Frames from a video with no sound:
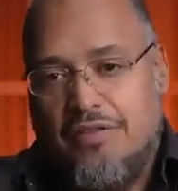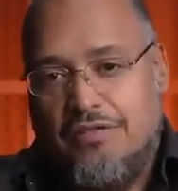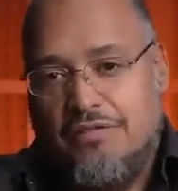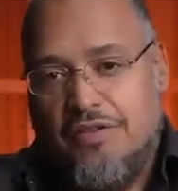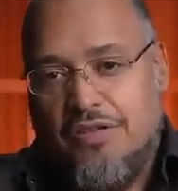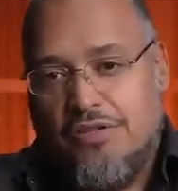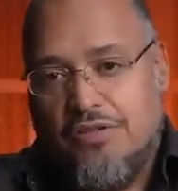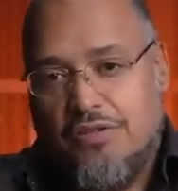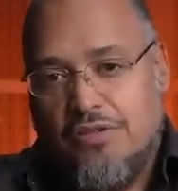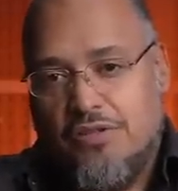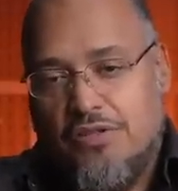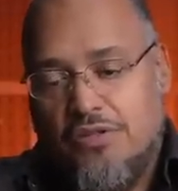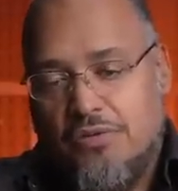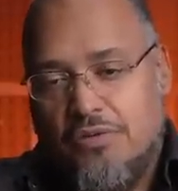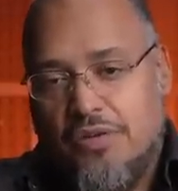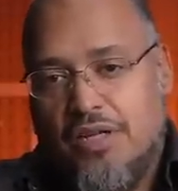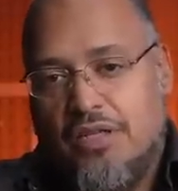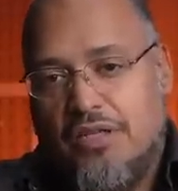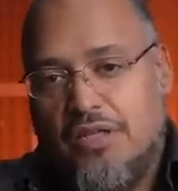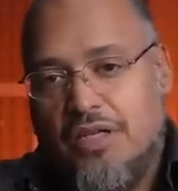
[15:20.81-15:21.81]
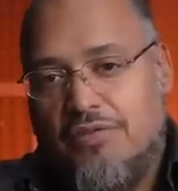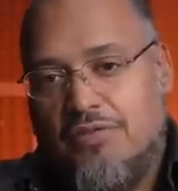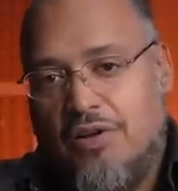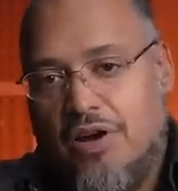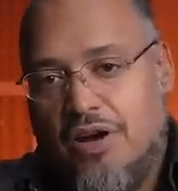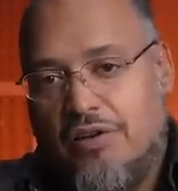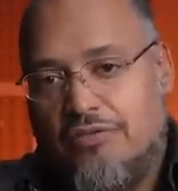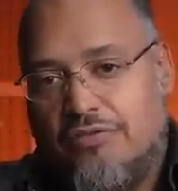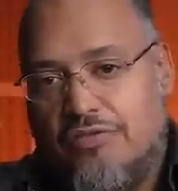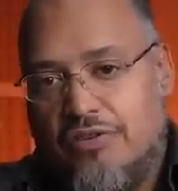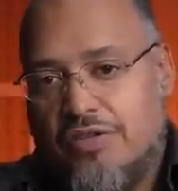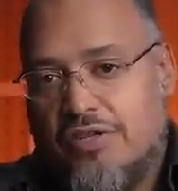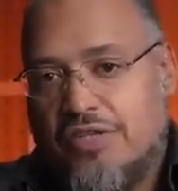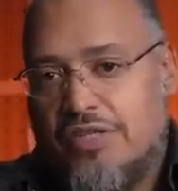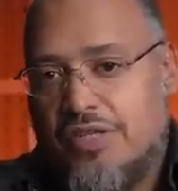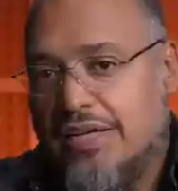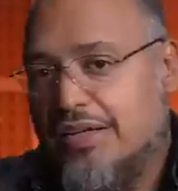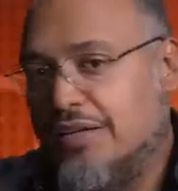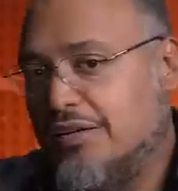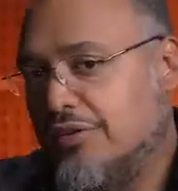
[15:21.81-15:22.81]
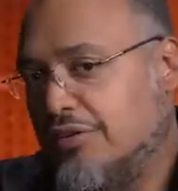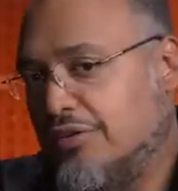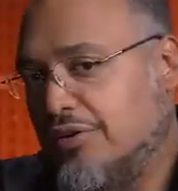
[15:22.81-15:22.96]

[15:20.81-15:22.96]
features you can leave off for the second,